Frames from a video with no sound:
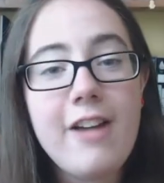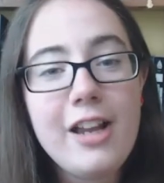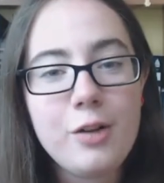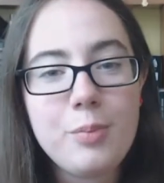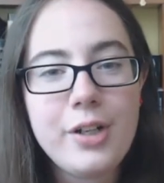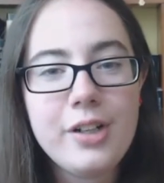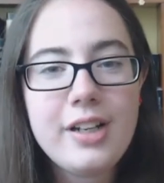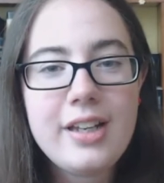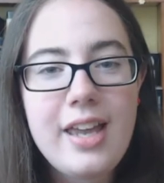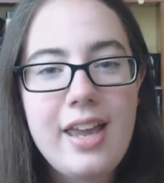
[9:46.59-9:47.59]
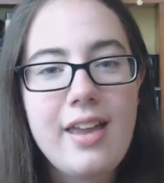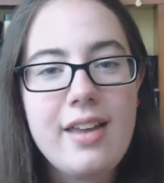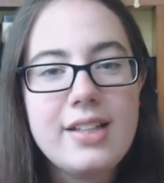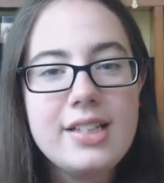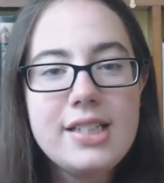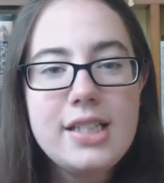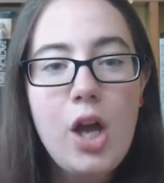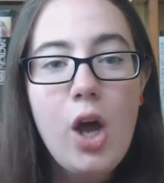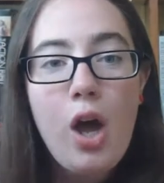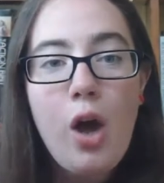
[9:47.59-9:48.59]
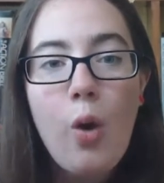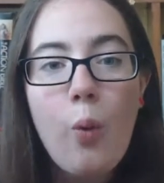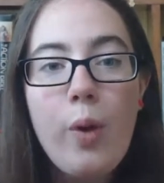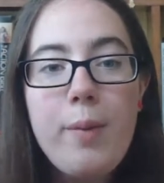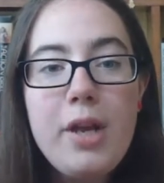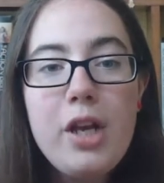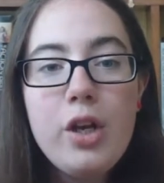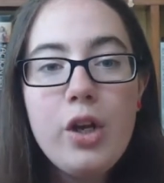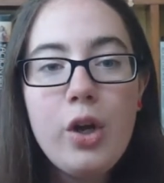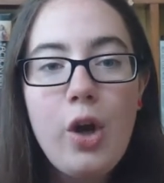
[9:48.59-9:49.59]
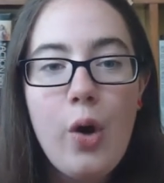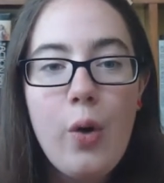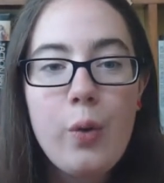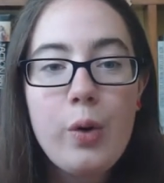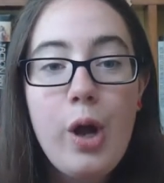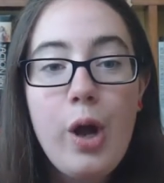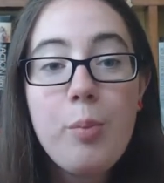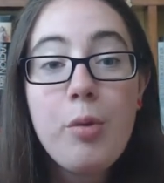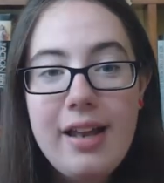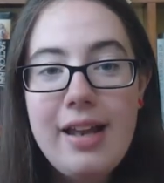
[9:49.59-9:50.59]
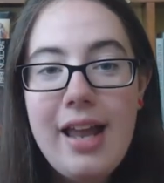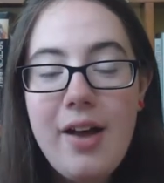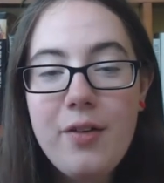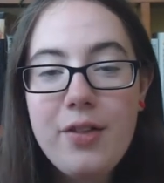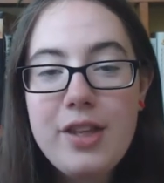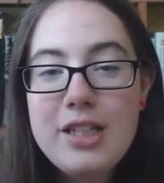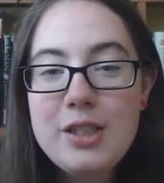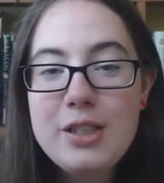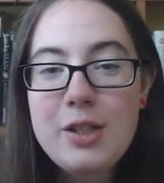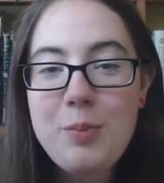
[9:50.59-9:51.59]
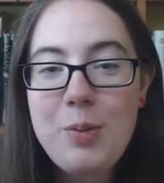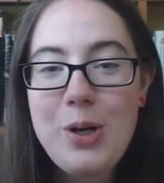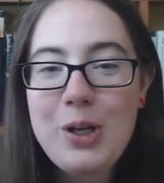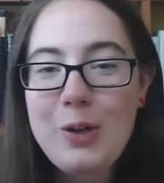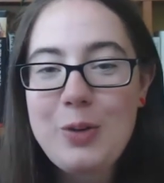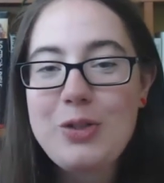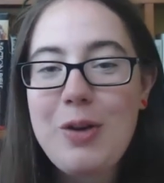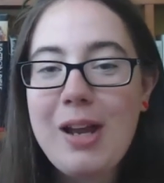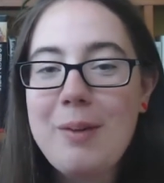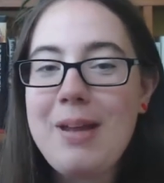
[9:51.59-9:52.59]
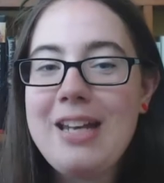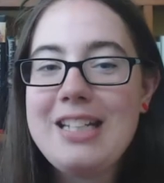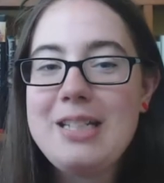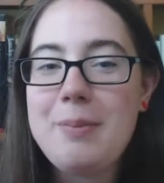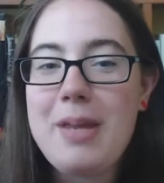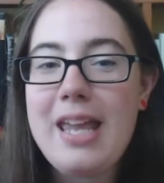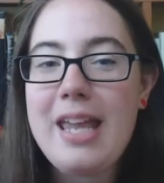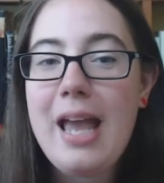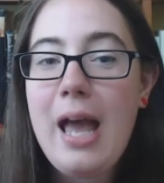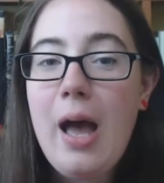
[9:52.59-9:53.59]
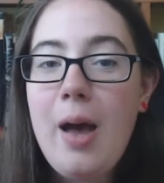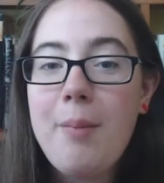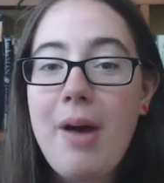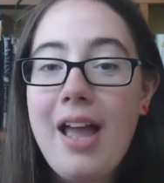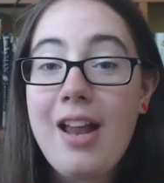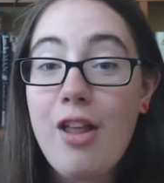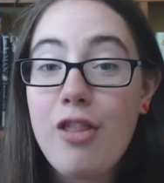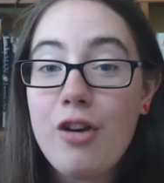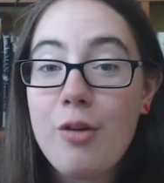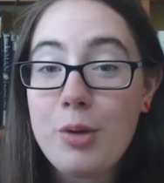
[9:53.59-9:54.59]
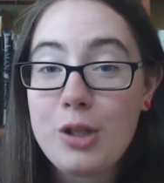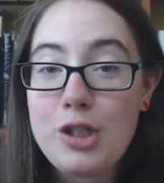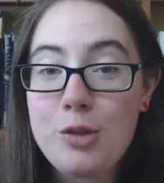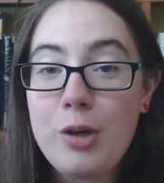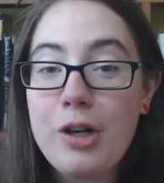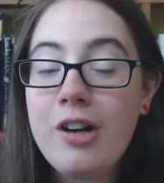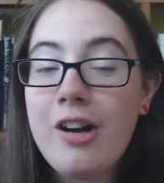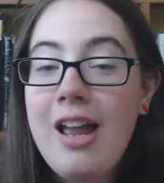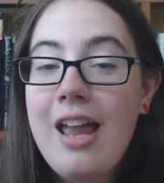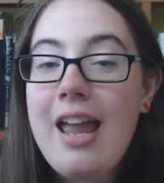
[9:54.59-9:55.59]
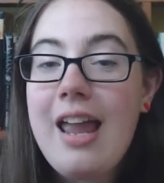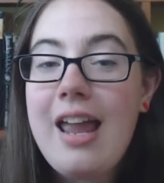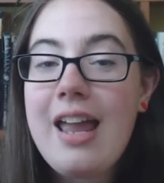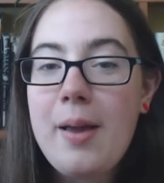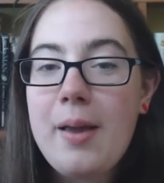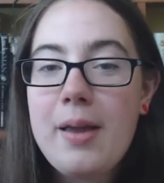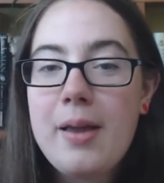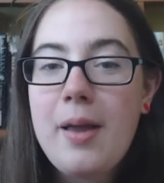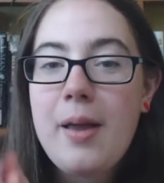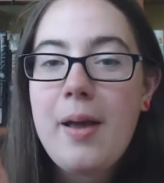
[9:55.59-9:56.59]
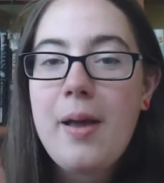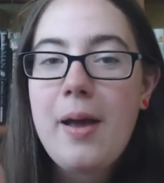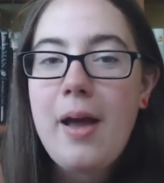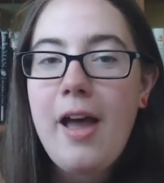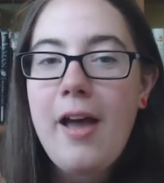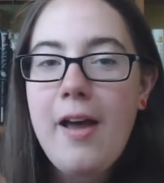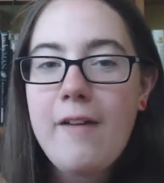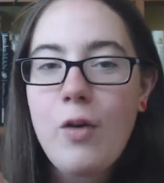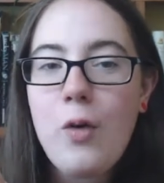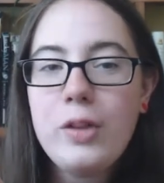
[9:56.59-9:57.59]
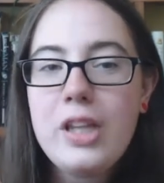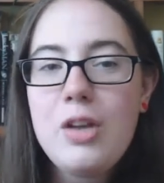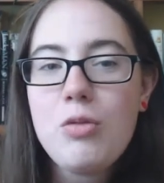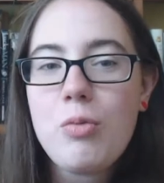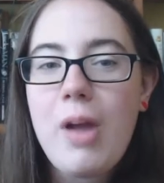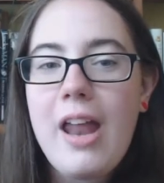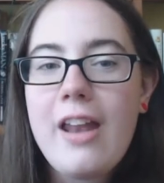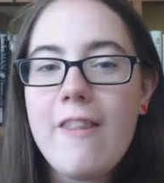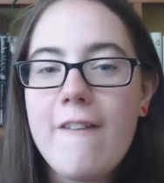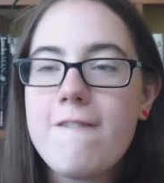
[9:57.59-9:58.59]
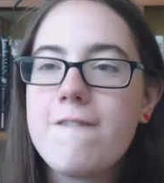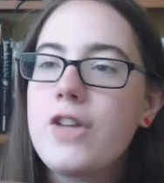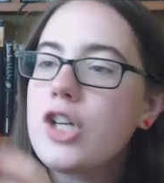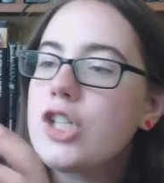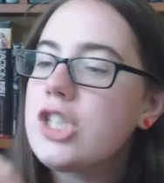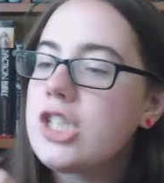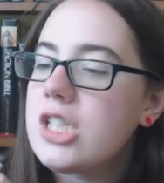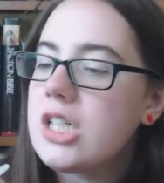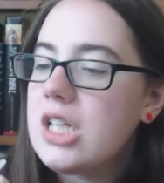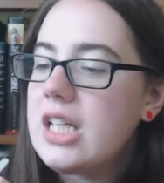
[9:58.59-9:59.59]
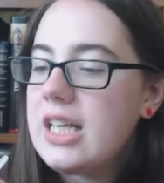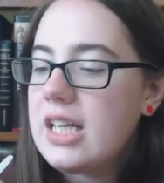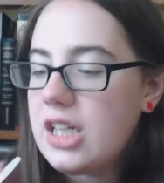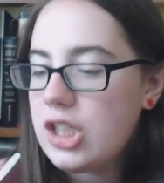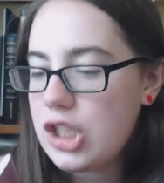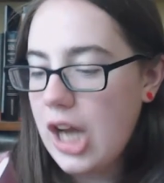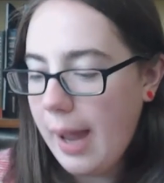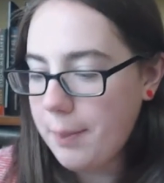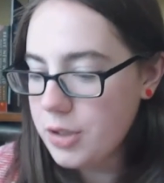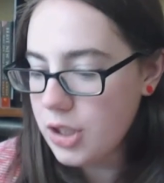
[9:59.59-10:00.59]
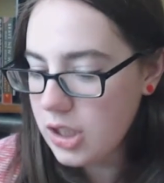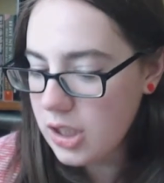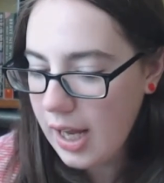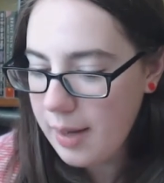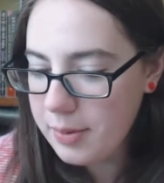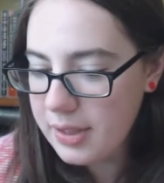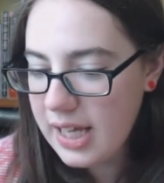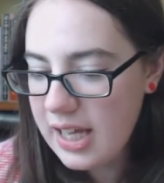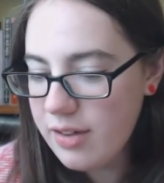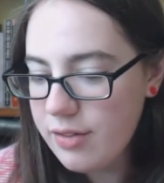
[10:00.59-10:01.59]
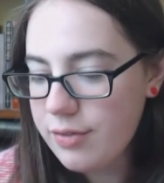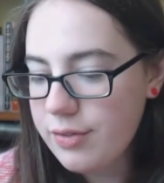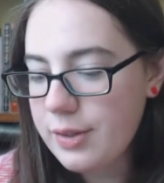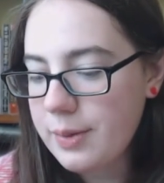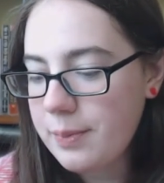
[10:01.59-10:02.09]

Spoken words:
The final book is Women Code Now, this book was recommended to me by another booktuber. I have only read the first chapter, I believe.